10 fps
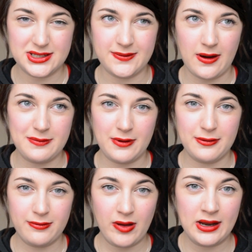It's very
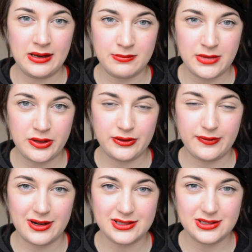finely milled,
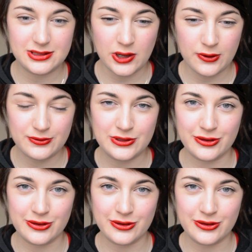very soft,